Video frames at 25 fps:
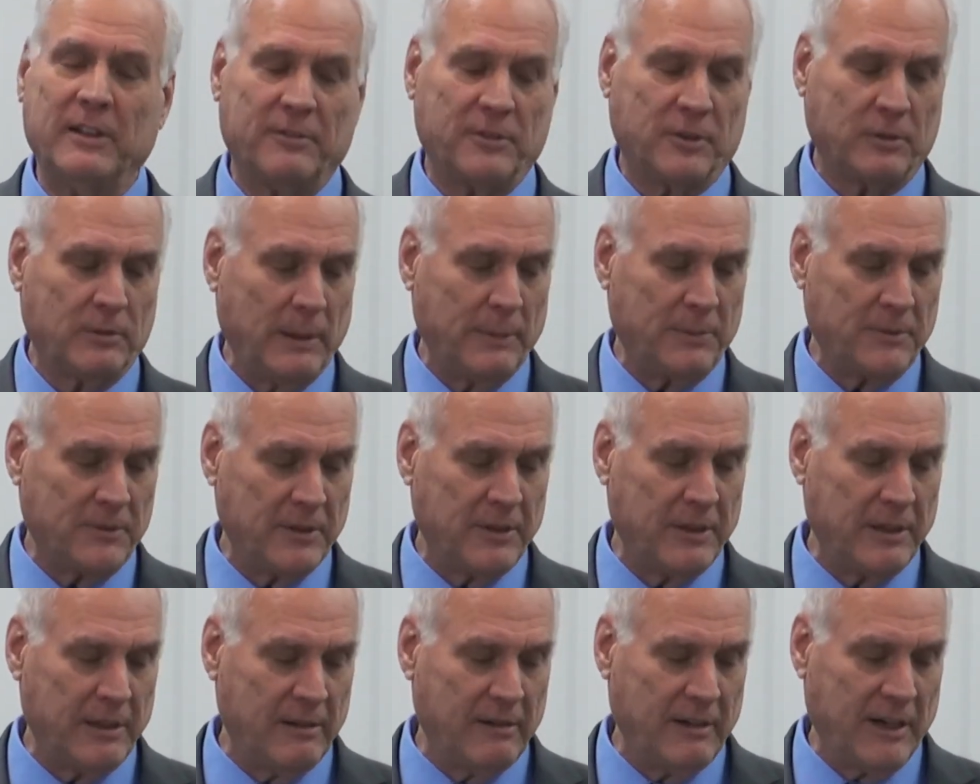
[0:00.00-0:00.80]
of
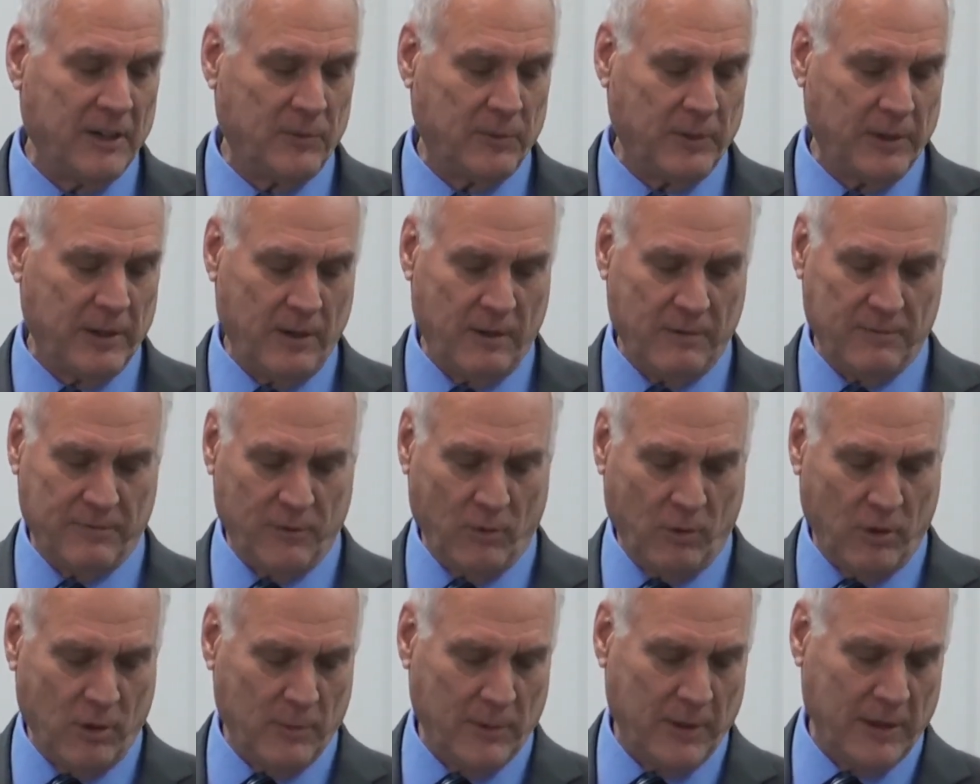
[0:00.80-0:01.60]
Scripture here as we go
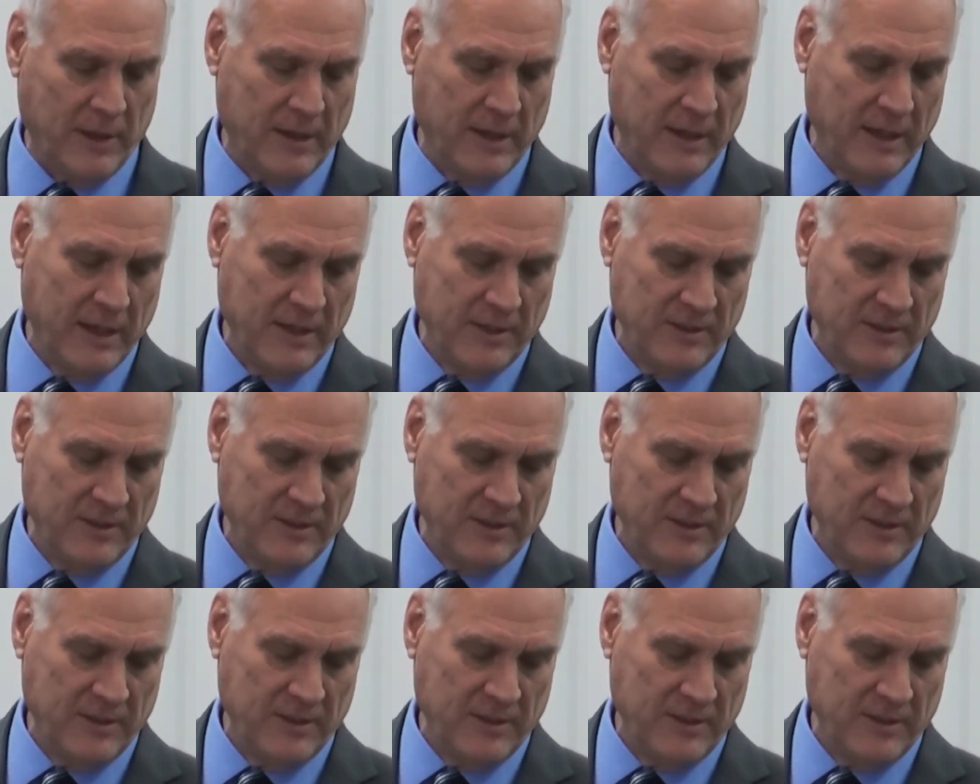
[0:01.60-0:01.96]
forward.